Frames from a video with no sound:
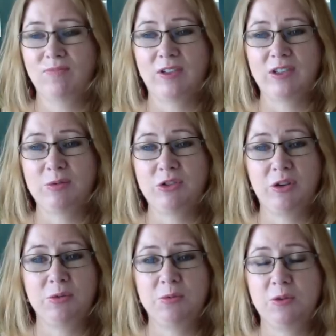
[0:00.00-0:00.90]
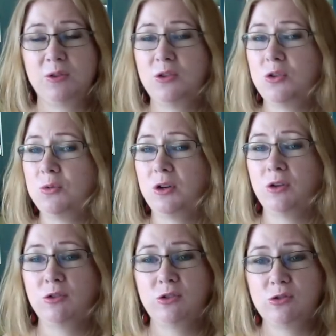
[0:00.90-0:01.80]
I just wish I knew what I
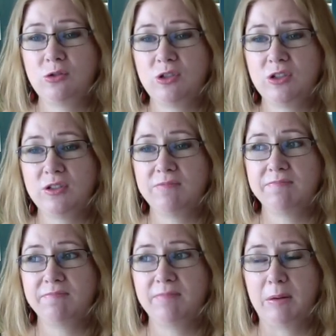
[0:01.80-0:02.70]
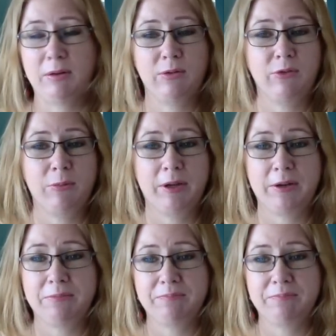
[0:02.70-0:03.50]
could do to make myself feel better.